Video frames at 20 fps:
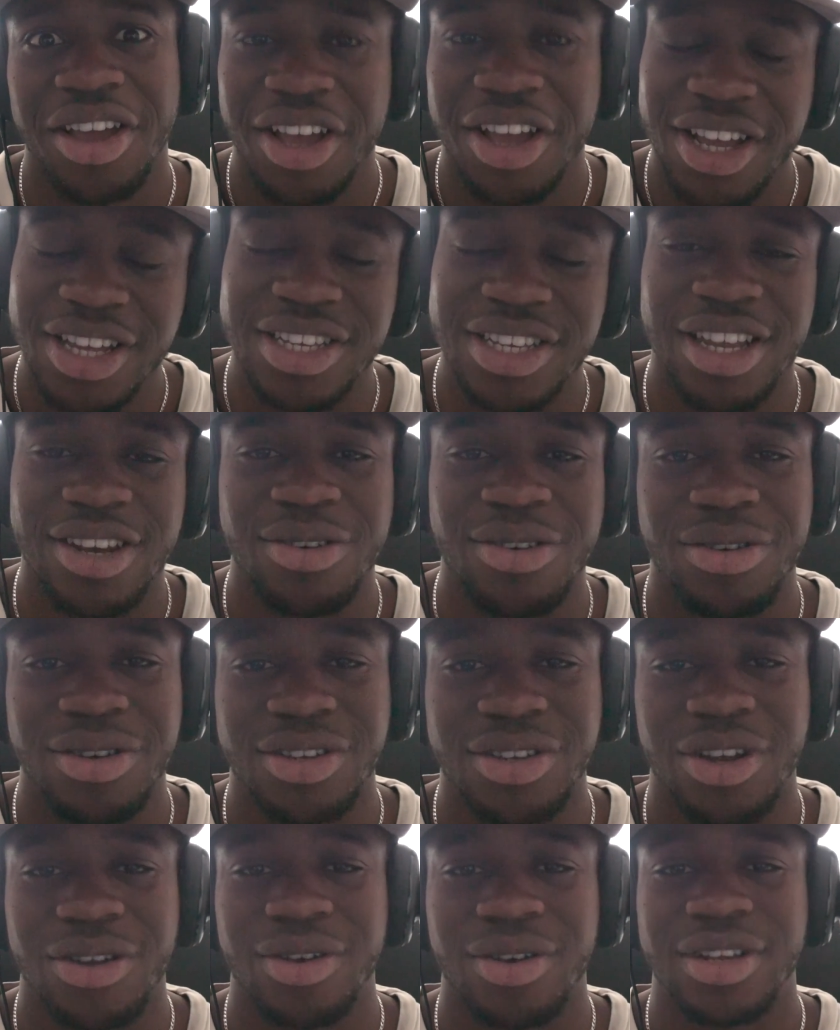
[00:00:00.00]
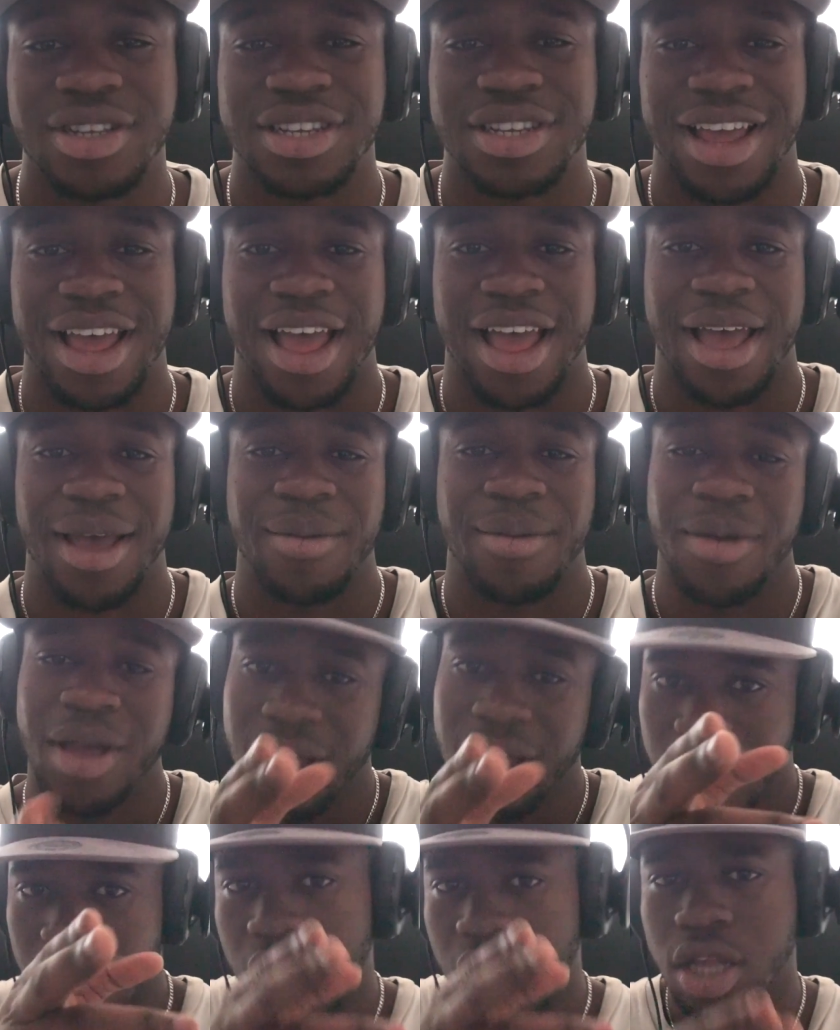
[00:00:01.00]
Cause I do this all the time.
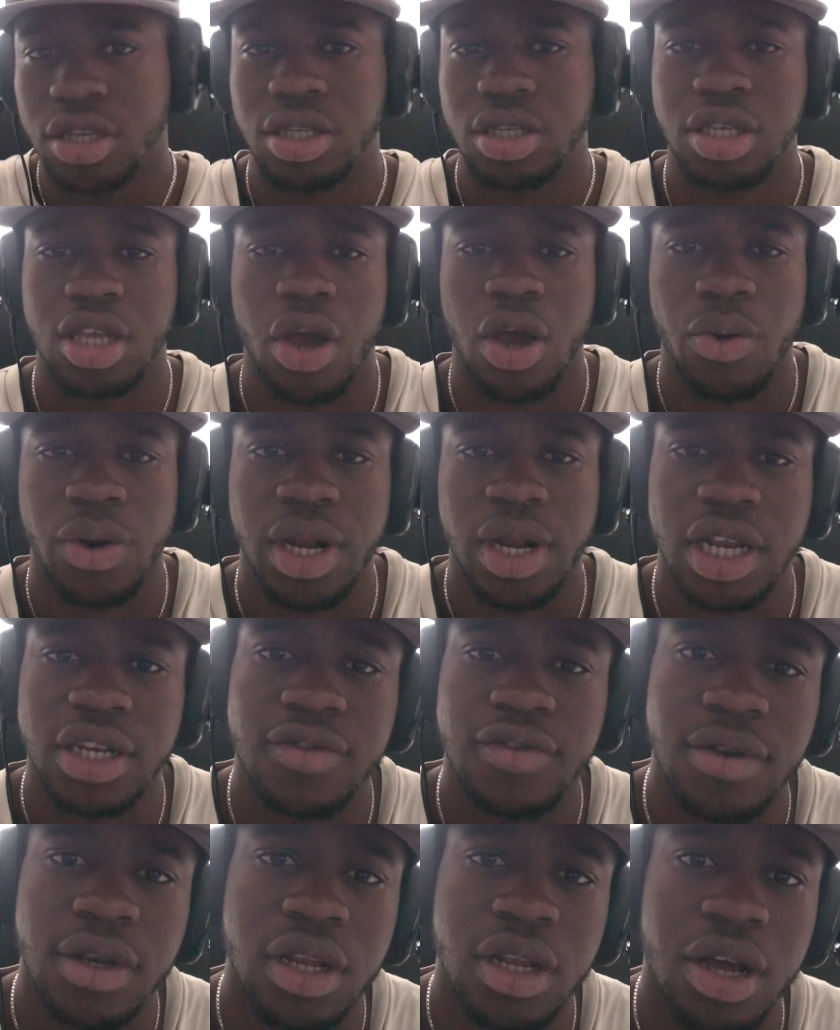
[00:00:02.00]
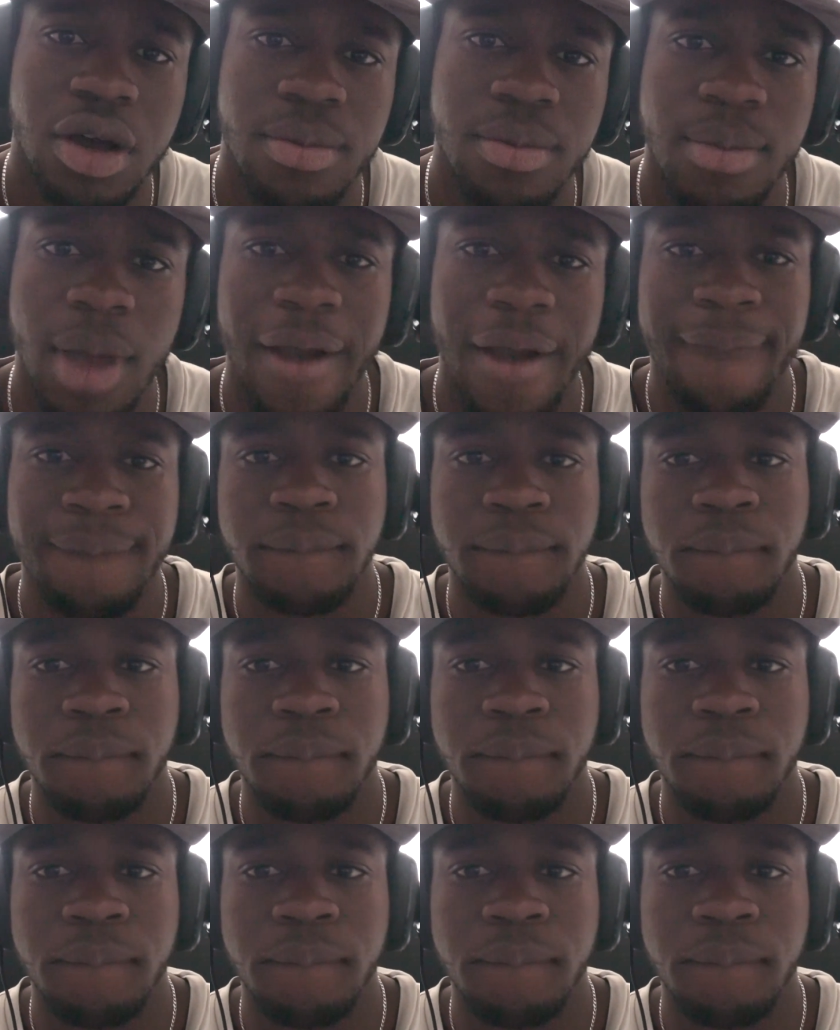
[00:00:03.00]
I'll see y'all in the next video, man.